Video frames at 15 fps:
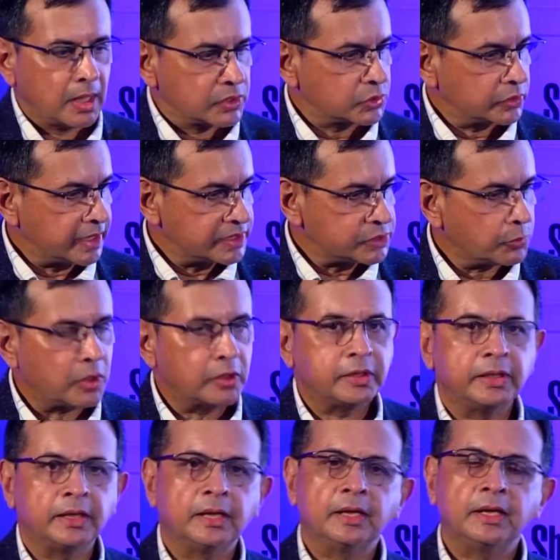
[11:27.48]
So that's
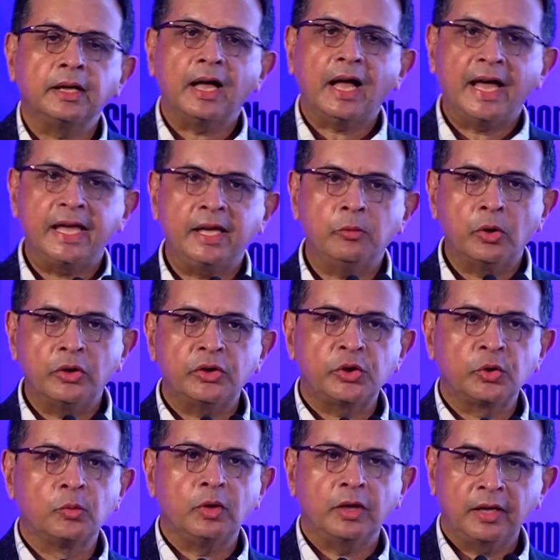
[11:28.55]
what I wanted
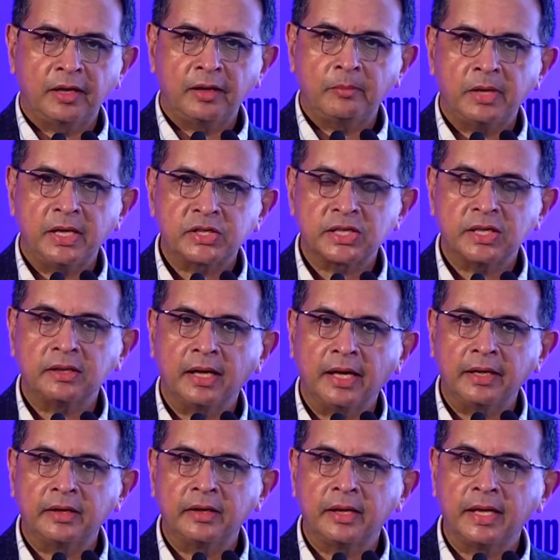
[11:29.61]
to mention,
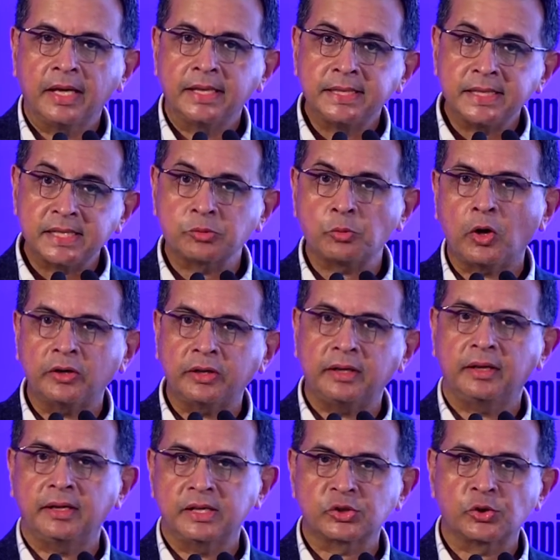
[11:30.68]
and this is
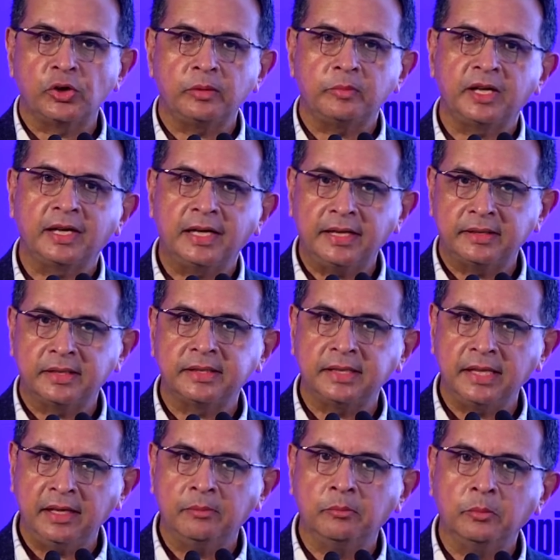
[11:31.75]
what is going to be really the
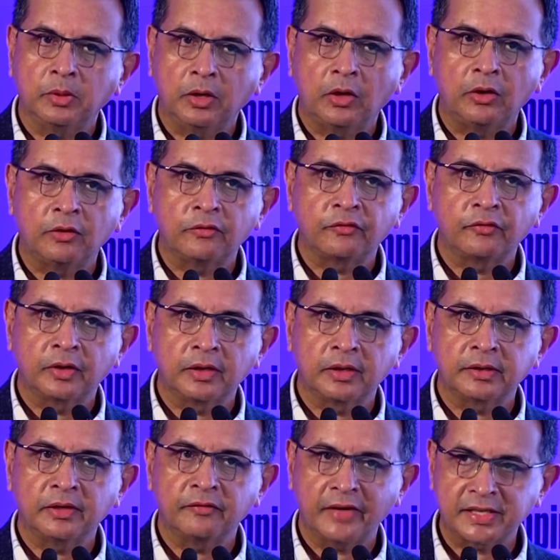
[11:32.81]
theme of
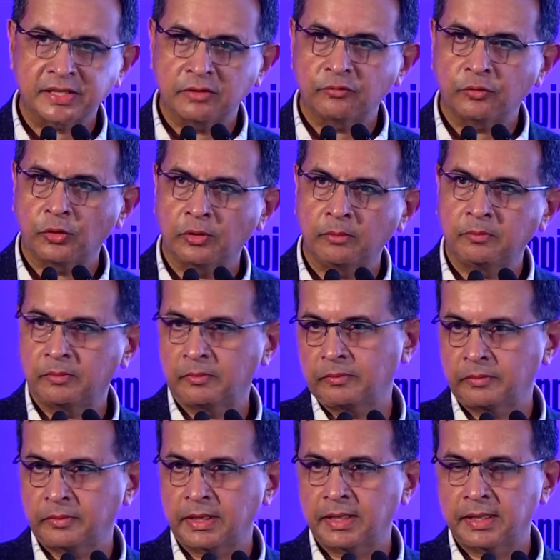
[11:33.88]
the Fashion Forum,
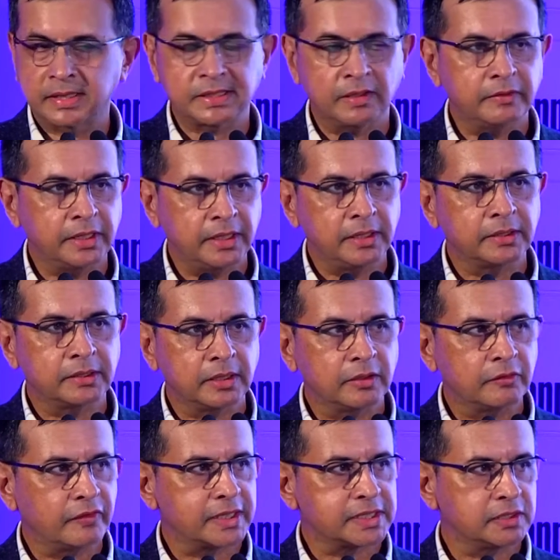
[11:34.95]
the
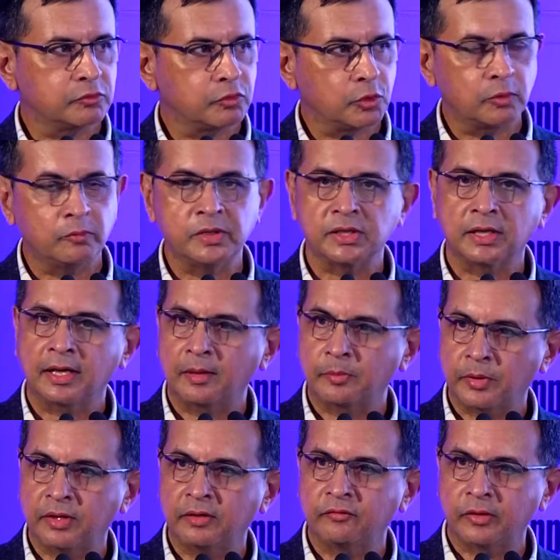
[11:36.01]
17th Fashion Forum, which will
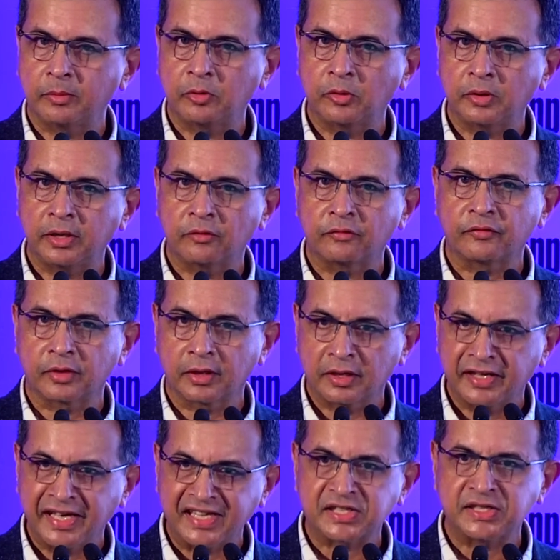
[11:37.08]
happen in February of
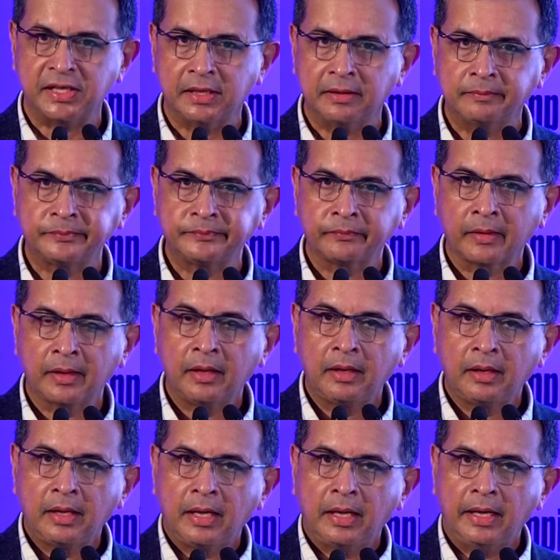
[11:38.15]
next year.
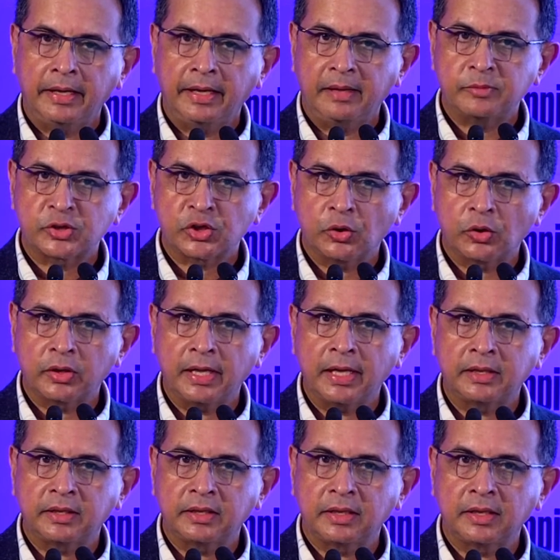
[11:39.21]
And I'm sure
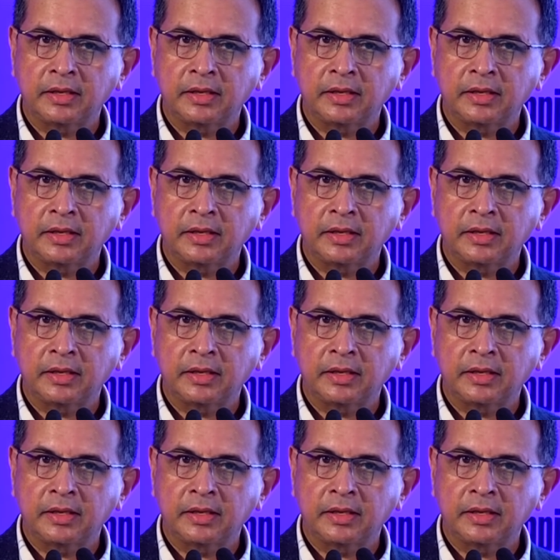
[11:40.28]
that